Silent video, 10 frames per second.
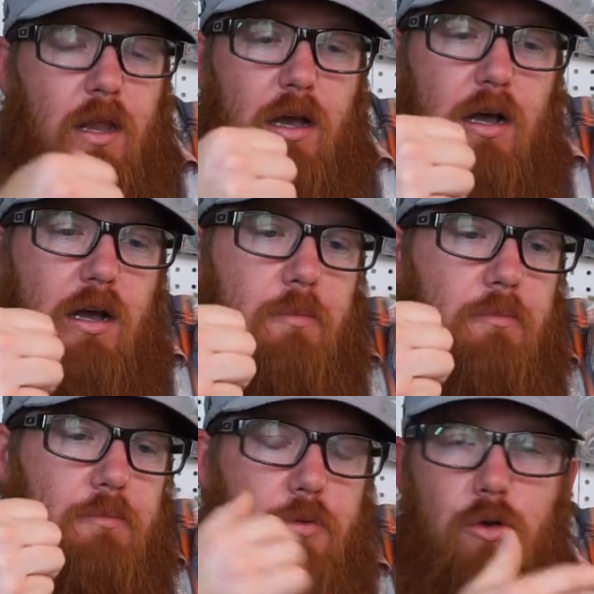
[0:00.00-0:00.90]

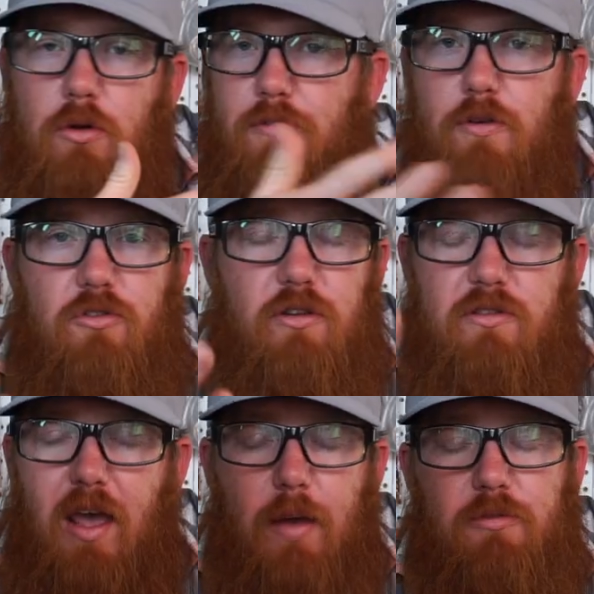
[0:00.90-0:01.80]
Um, beautiful,
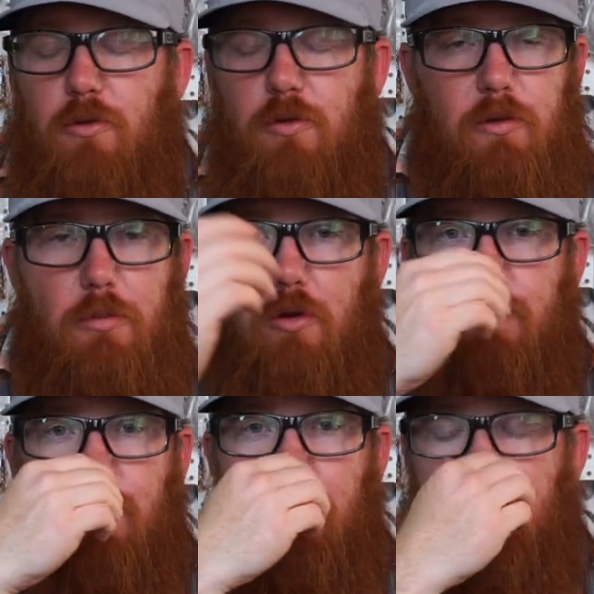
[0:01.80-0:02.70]
just absolutely
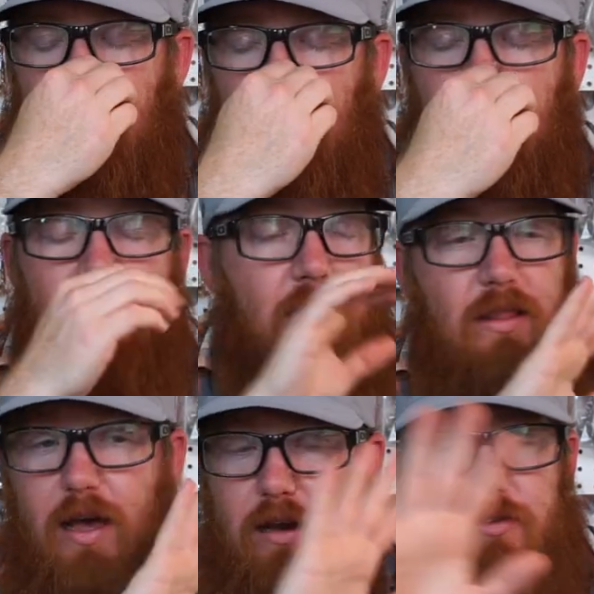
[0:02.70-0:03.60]
beautiful. Uh, I did a
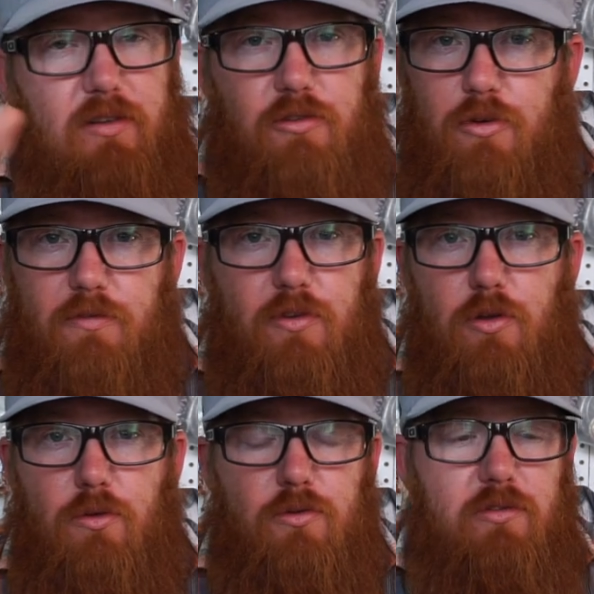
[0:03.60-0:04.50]
lot of scenery
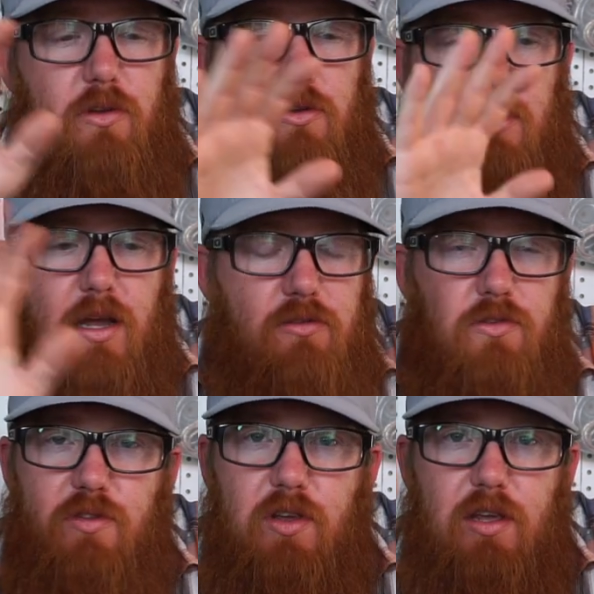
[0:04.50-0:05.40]
views, so you guys will
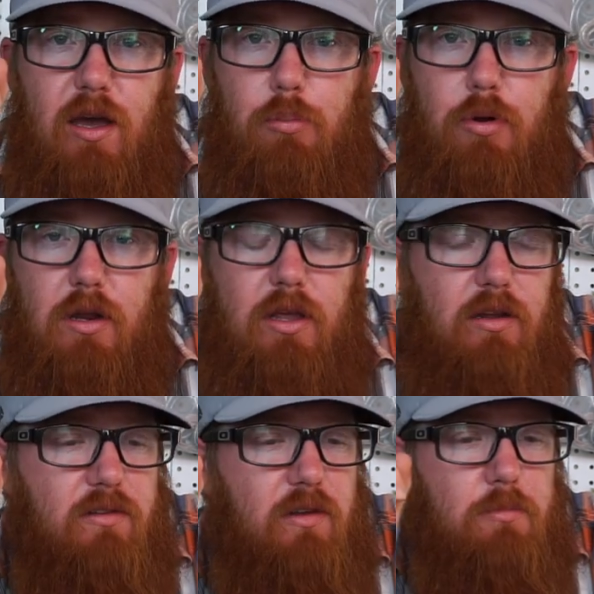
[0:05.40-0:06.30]
see how pretty it
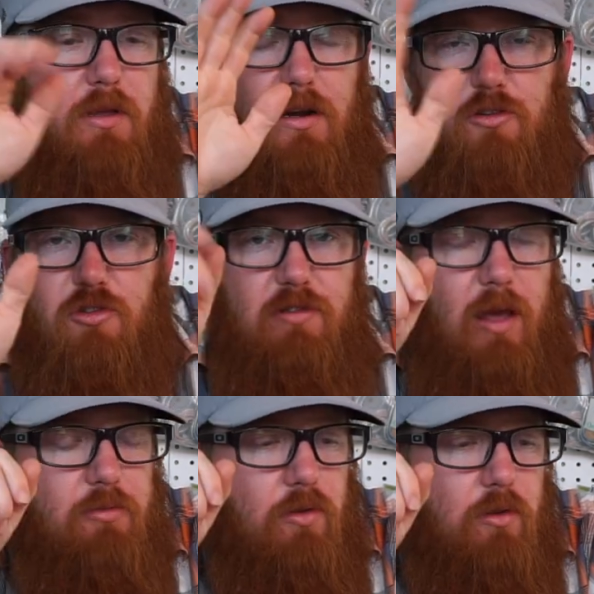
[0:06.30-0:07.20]
is up there. It's just
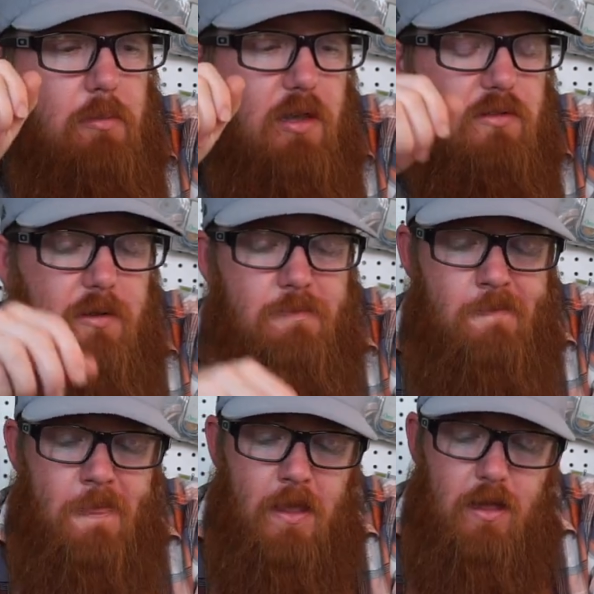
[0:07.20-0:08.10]
absolutely amazing.
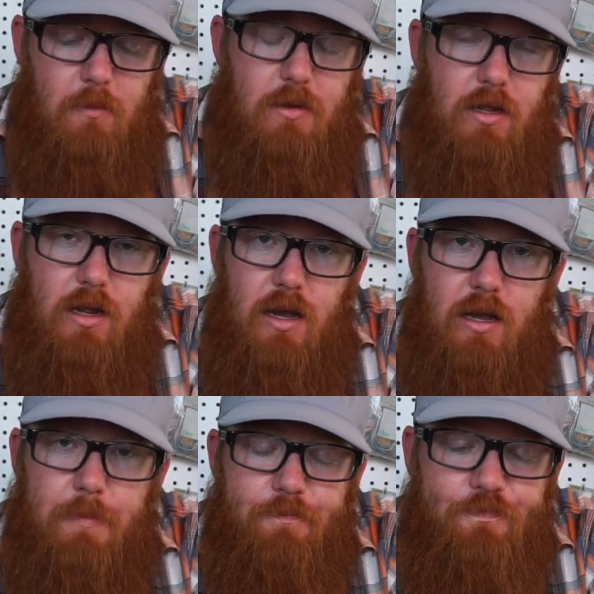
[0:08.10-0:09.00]
But
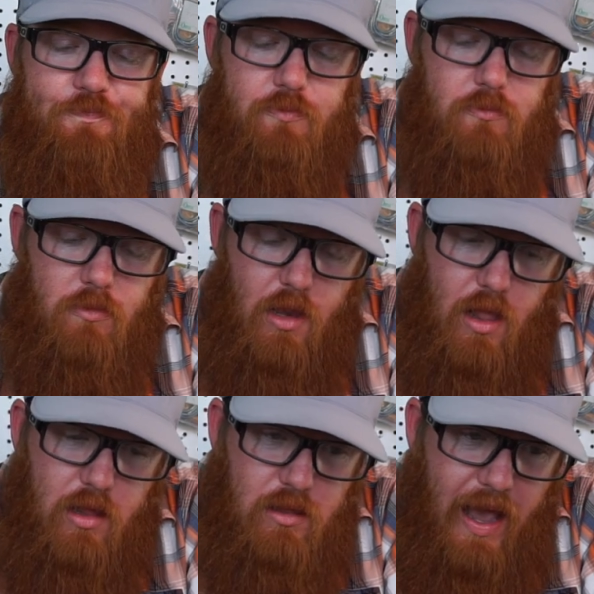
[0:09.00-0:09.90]
um,
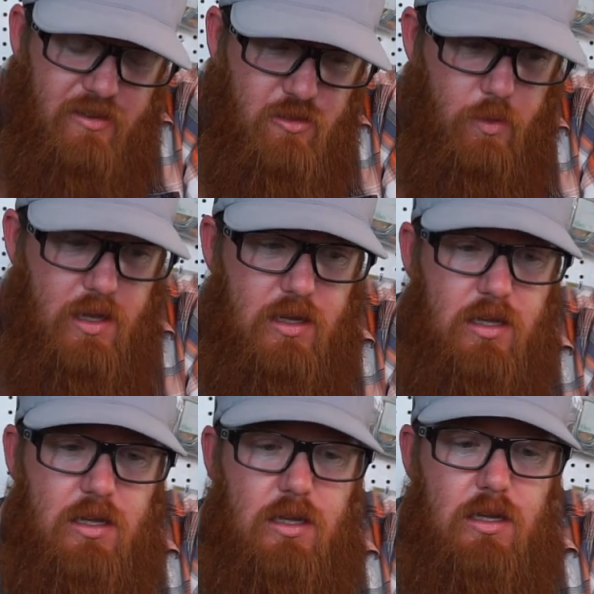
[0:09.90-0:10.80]
last
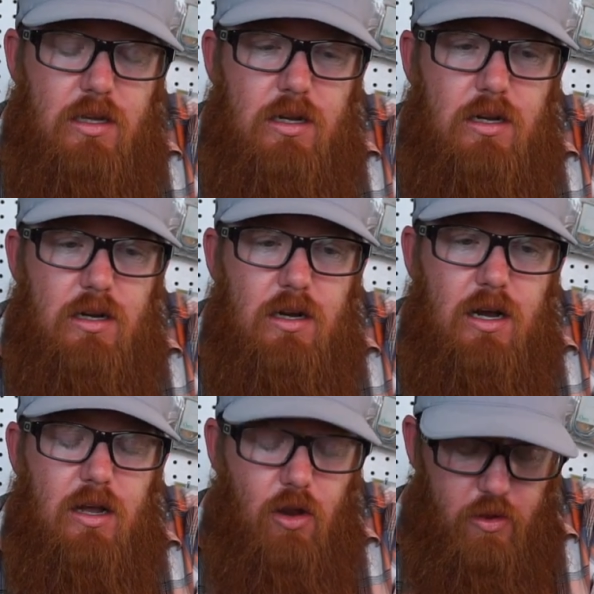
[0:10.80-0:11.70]
week,
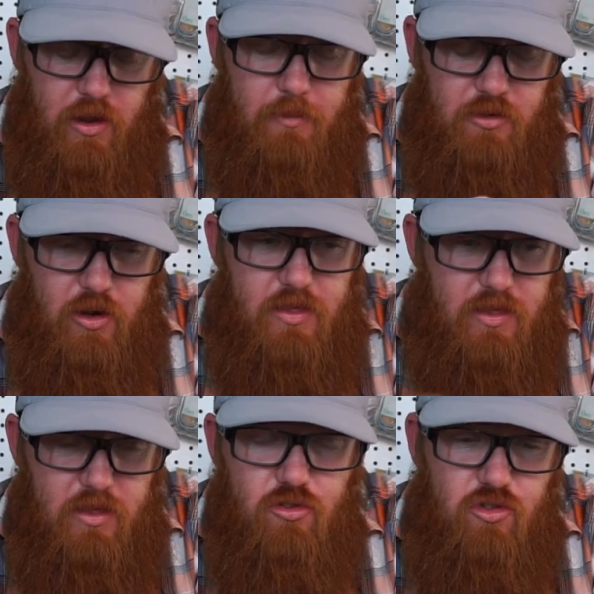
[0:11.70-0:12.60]
uh, or I'm sorry,
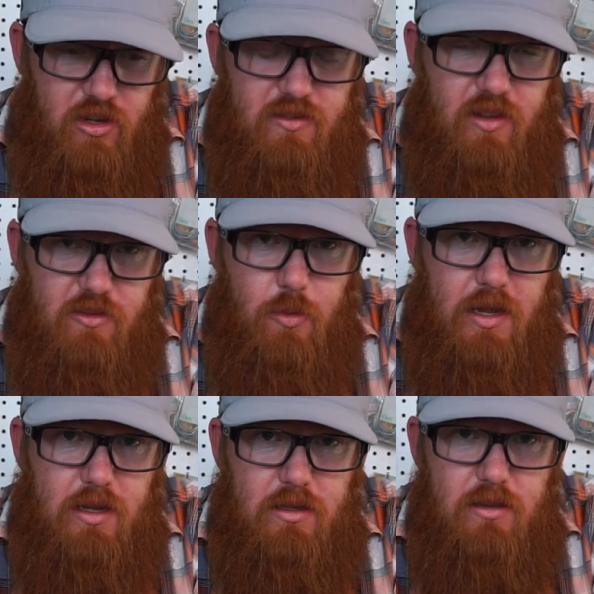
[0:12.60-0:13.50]
just this
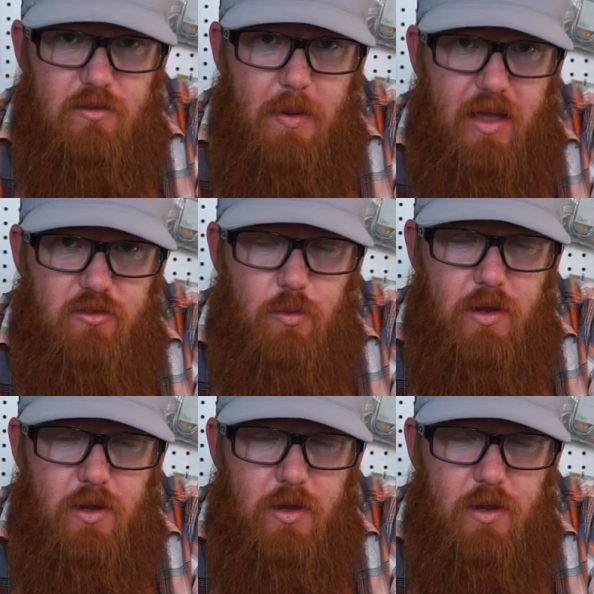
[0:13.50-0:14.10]
week, this past